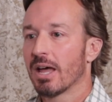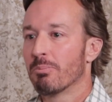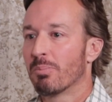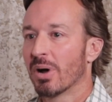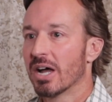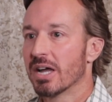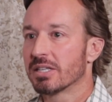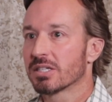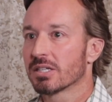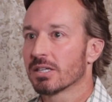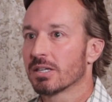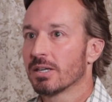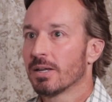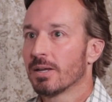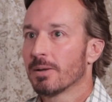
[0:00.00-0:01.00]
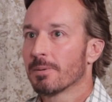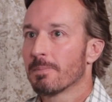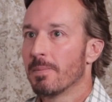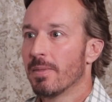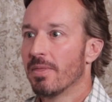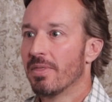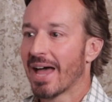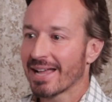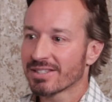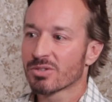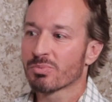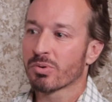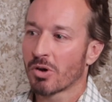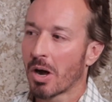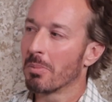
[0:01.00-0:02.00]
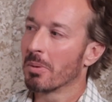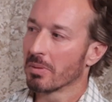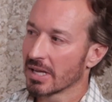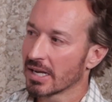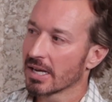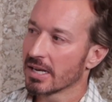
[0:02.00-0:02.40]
But that's probably